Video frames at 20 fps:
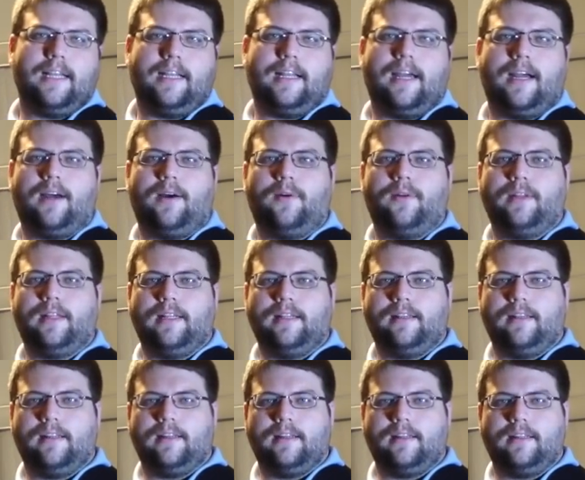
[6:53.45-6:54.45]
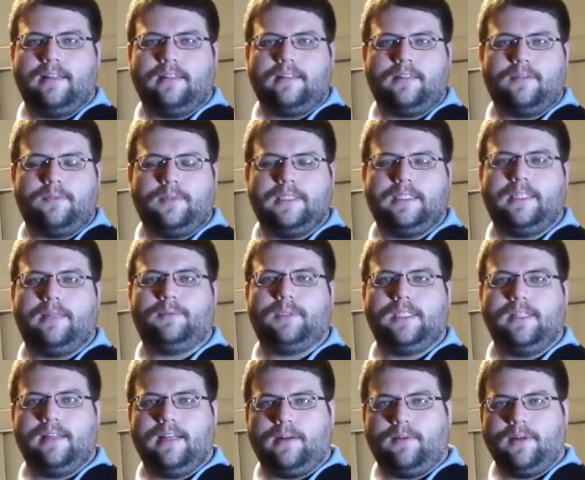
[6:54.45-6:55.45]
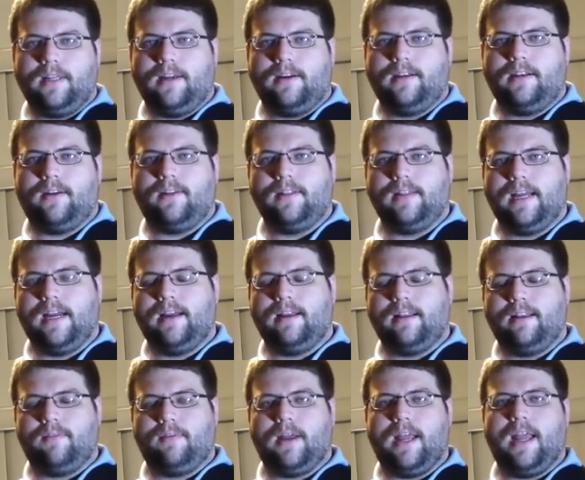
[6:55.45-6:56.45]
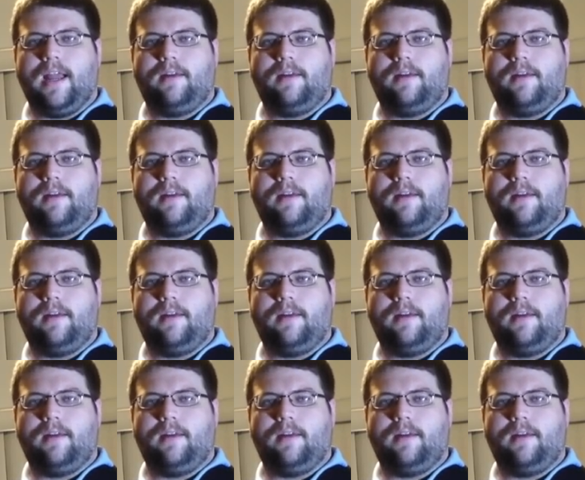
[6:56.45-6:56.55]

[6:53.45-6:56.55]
is laid out and the reception area and all that,